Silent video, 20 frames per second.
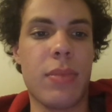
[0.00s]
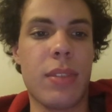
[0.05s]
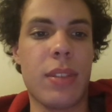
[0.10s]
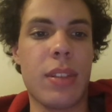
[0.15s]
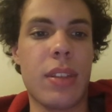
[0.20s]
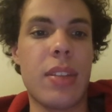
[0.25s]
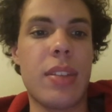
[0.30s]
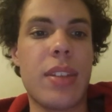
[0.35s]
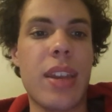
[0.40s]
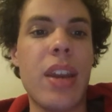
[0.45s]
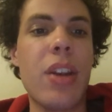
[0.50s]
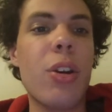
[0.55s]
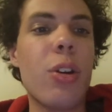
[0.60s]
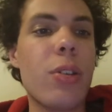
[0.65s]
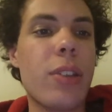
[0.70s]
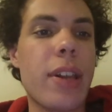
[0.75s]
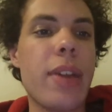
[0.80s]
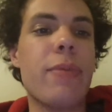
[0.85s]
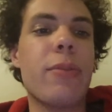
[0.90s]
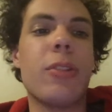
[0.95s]

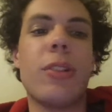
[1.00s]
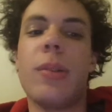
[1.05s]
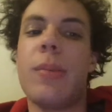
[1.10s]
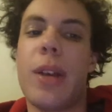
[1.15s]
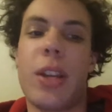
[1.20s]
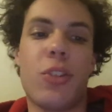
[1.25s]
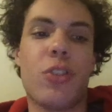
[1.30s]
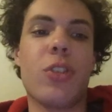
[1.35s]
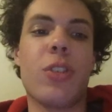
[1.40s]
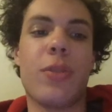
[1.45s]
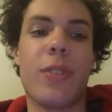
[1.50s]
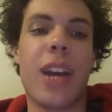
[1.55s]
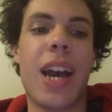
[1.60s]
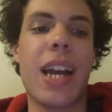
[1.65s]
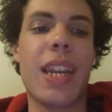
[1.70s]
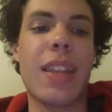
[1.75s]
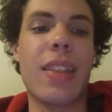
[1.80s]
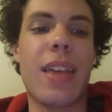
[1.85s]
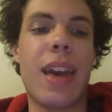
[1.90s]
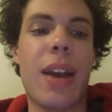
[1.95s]
Daredevil. I should have
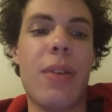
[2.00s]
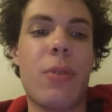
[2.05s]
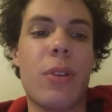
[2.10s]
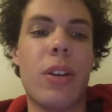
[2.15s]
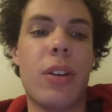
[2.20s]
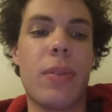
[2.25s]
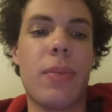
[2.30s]
gotten that one.